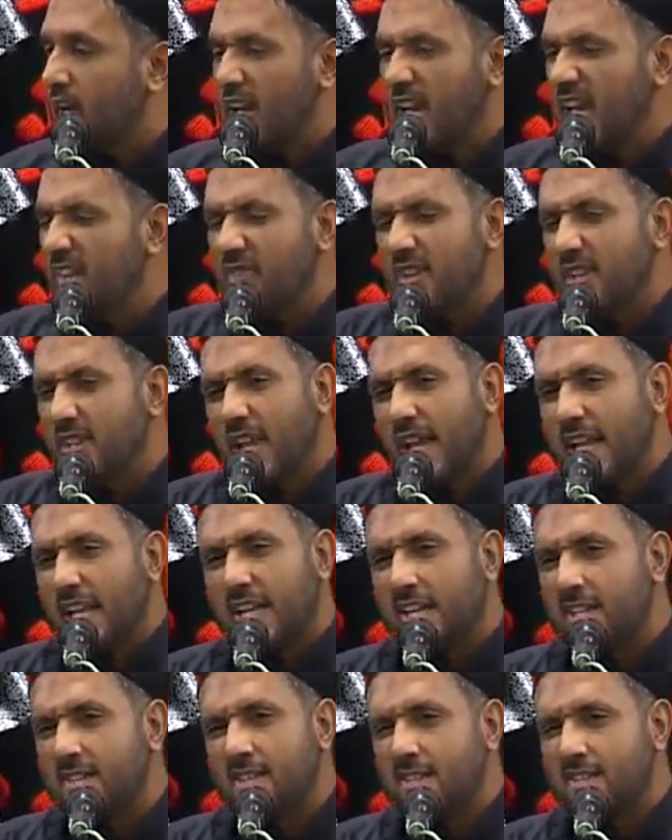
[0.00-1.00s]
even then
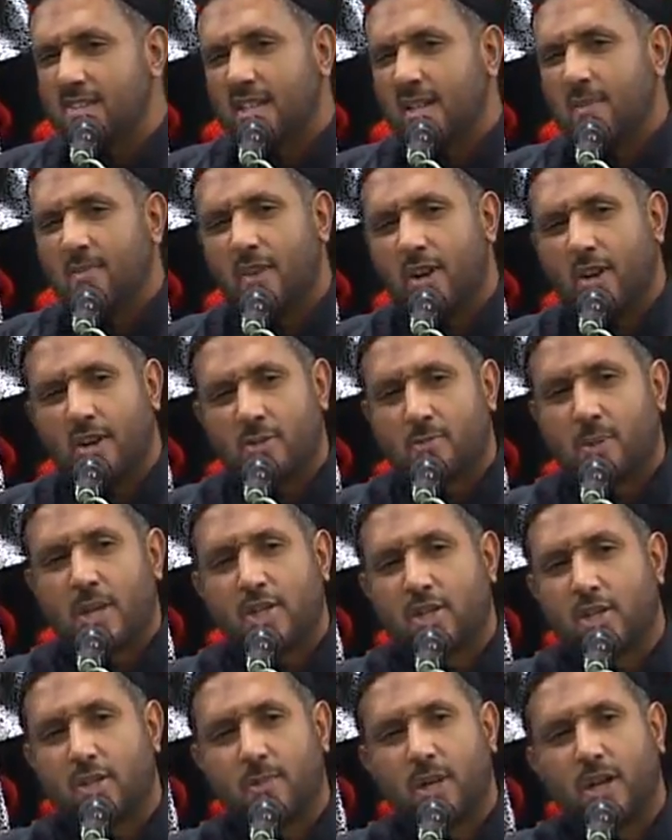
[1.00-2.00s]
it doesn't seem very
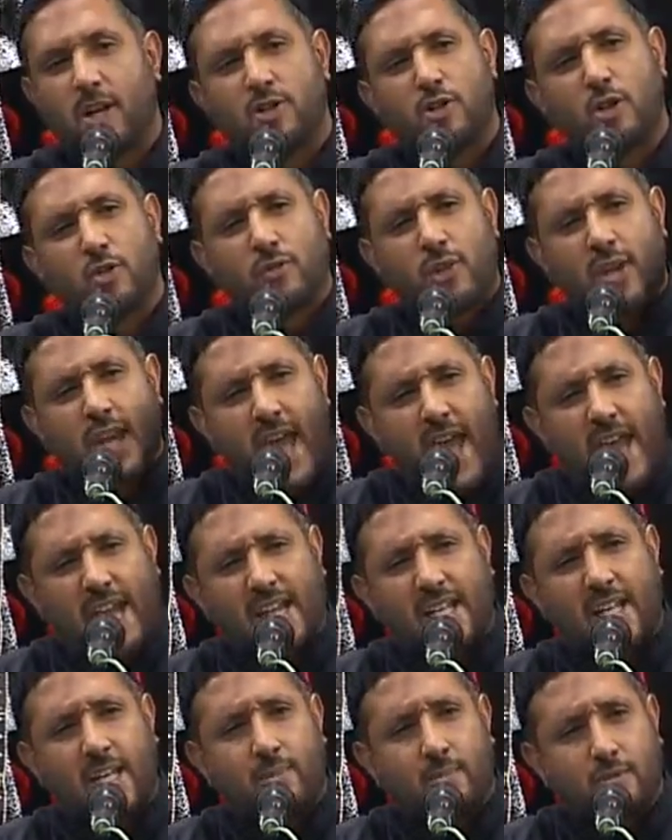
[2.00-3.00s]
special because you've
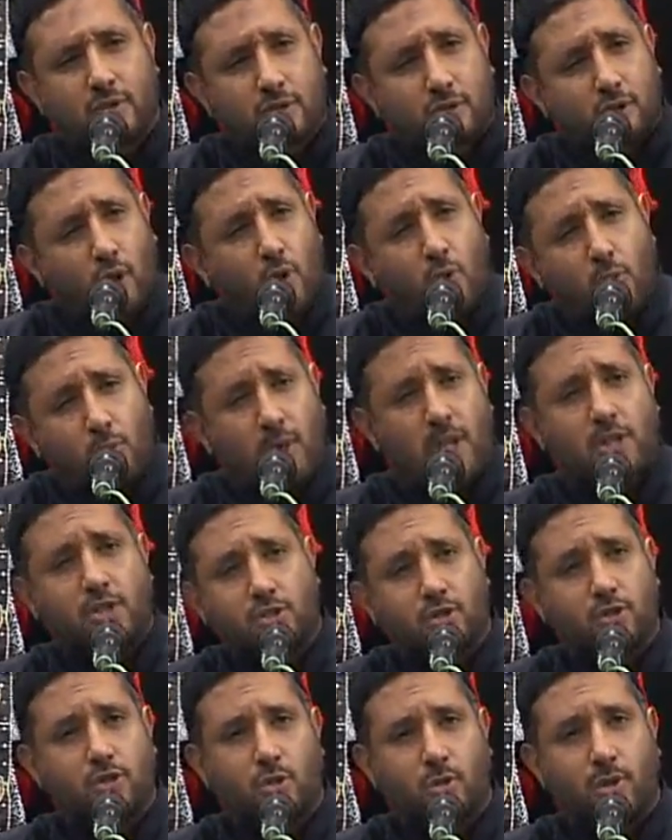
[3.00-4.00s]
nagged him so
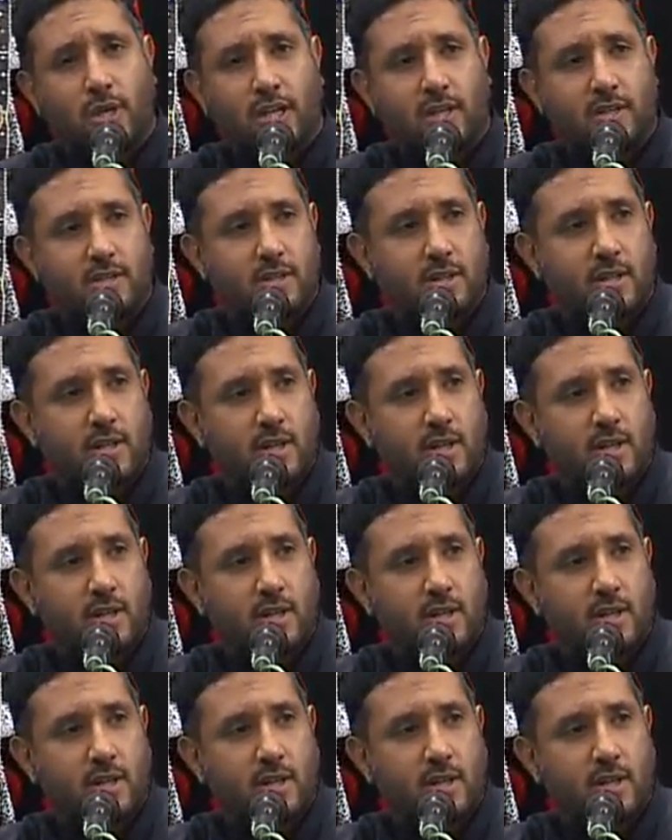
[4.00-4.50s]
much to do it